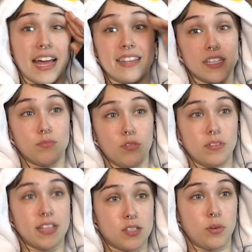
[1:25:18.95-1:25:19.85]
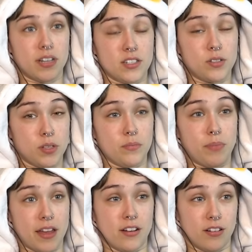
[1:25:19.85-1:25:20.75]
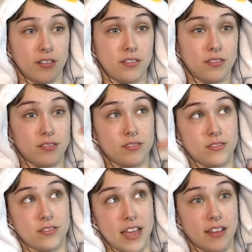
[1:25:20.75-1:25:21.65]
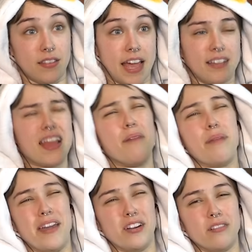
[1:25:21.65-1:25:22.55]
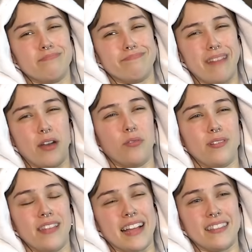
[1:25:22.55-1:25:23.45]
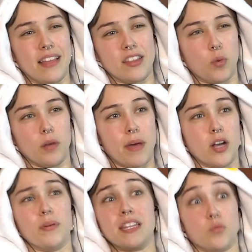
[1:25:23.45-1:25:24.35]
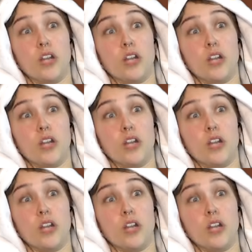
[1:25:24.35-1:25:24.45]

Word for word: like this movie. this one is better than like not better. I don't like like the word better, but this